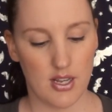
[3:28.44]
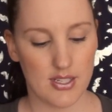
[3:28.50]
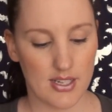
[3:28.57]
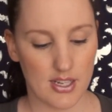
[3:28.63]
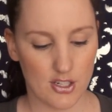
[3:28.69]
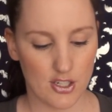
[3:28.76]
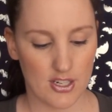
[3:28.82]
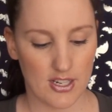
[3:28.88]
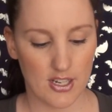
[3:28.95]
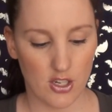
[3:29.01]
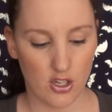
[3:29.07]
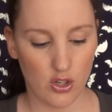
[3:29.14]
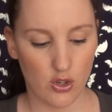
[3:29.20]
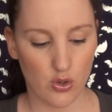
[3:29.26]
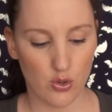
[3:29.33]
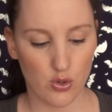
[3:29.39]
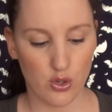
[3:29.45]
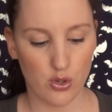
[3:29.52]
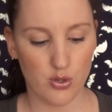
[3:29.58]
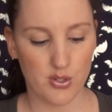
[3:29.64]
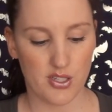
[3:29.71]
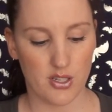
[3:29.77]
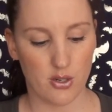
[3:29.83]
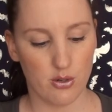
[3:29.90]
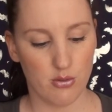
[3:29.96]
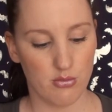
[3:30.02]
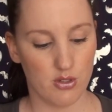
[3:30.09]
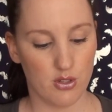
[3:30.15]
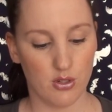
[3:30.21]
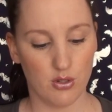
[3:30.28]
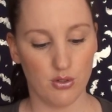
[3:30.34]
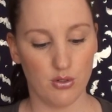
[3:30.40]
Essentially, you use them
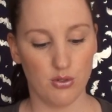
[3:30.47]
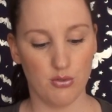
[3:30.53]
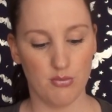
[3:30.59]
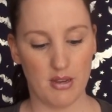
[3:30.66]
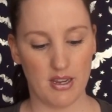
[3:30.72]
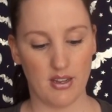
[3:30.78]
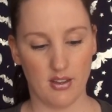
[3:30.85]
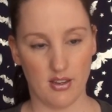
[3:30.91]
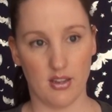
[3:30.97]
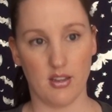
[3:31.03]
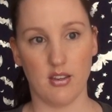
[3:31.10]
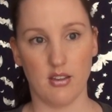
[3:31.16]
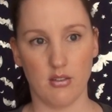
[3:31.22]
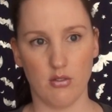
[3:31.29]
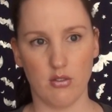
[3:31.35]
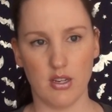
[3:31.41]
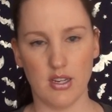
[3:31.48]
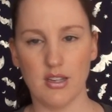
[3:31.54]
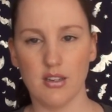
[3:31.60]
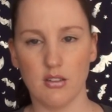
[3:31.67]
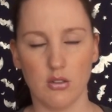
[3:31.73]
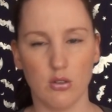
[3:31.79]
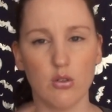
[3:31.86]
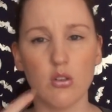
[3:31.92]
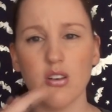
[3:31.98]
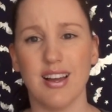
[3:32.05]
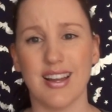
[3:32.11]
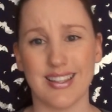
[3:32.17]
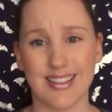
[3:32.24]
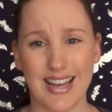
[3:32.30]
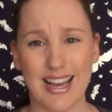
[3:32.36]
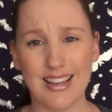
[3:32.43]
to make it look
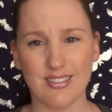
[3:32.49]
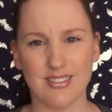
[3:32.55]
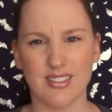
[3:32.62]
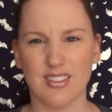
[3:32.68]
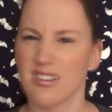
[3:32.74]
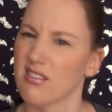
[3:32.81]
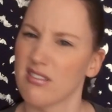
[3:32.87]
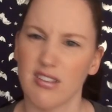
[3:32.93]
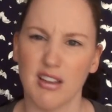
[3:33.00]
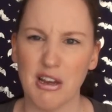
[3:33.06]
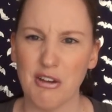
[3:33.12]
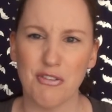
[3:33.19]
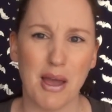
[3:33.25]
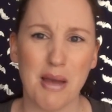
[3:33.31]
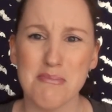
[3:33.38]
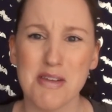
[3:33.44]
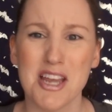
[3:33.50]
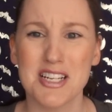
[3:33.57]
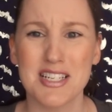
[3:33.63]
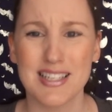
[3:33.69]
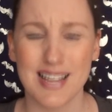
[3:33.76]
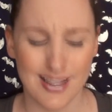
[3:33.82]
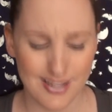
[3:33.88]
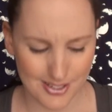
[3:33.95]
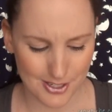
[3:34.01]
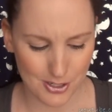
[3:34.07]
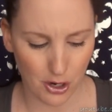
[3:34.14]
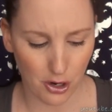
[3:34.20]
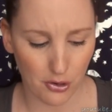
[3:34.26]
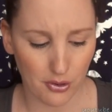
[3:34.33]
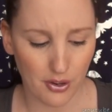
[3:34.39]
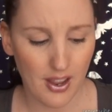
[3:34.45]
like that, if that makes
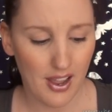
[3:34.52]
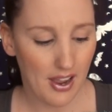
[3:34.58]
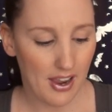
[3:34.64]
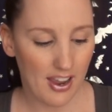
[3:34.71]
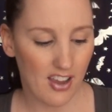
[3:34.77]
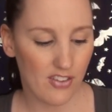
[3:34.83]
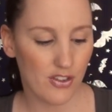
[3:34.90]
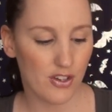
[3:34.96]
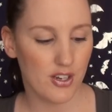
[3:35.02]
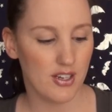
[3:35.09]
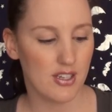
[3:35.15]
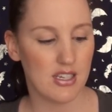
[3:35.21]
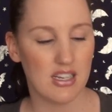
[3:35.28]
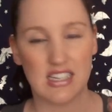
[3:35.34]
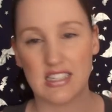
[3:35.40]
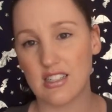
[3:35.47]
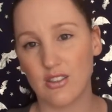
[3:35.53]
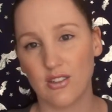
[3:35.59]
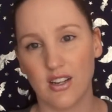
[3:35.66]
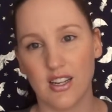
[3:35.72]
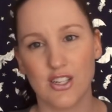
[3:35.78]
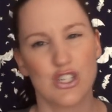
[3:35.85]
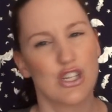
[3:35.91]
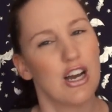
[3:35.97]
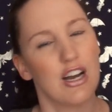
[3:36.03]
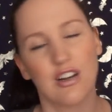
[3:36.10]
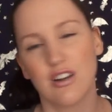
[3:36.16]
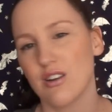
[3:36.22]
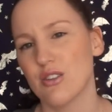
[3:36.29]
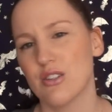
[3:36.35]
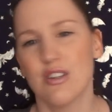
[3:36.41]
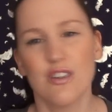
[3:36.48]
sense. So if you need something to look like
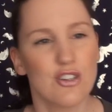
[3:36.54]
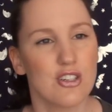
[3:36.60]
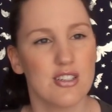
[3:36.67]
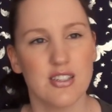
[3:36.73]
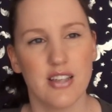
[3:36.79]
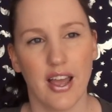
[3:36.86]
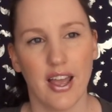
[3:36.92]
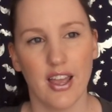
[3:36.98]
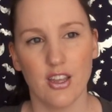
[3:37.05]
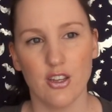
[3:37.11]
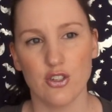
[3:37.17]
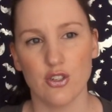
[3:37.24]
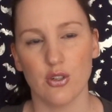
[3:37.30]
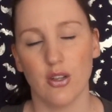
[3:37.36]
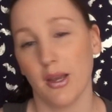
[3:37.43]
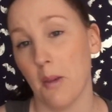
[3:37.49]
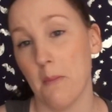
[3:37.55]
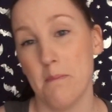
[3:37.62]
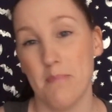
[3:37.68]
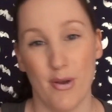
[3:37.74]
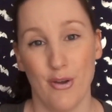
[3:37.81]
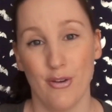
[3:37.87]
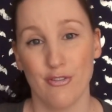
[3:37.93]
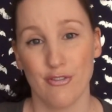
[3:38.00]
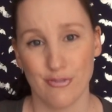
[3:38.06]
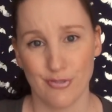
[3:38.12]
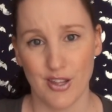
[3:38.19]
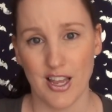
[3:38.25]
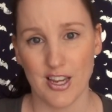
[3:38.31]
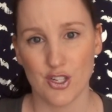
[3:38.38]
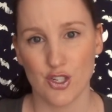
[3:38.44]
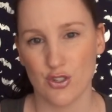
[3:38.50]
charcoal, so just say you do like a burnt
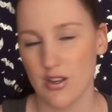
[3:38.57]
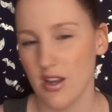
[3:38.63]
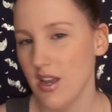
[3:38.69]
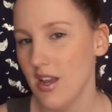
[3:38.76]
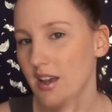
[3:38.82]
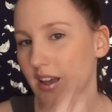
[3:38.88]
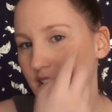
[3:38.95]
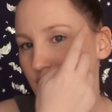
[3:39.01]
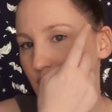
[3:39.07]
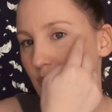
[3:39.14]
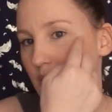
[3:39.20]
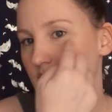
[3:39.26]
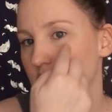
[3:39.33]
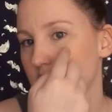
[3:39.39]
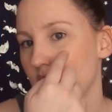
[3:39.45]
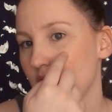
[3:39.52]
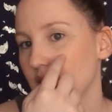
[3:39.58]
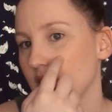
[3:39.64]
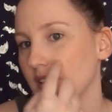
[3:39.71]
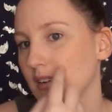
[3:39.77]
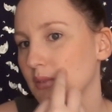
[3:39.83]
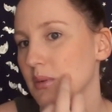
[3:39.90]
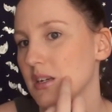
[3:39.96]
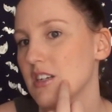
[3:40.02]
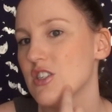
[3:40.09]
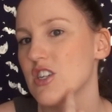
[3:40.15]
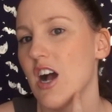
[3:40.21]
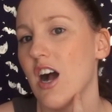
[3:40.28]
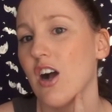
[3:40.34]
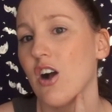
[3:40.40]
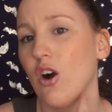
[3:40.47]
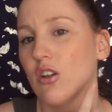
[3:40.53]
flesh and you want it to have a little bit of
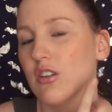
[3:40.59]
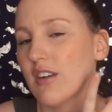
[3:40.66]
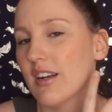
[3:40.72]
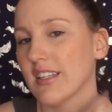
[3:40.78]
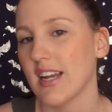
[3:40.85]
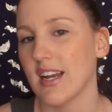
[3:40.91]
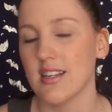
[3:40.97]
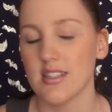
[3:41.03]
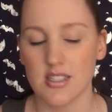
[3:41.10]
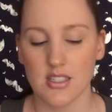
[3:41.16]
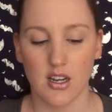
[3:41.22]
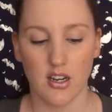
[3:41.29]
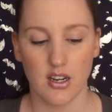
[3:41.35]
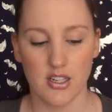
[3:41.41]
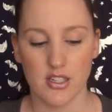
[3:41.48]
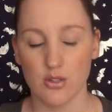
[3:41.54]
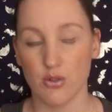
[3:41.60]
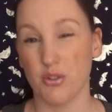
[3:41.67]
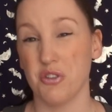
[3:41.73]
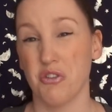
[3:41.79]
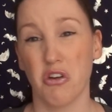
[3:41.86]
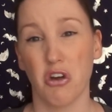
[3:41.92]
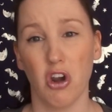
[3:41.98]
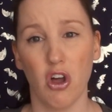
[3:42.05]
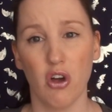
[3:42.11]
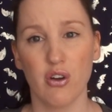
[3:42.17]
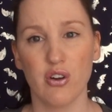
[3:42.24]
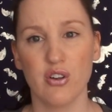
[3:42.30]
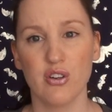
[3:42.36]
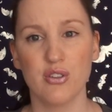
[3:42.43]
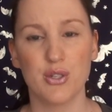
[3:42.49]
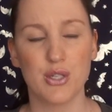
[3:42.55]
charcoal around the outside or on your
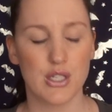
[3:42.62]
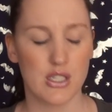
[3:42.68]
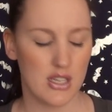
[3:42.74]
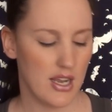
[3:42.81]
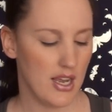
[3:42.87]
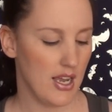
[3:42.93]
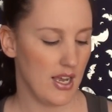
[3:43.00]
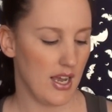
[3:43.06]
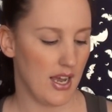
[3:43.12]
clothes,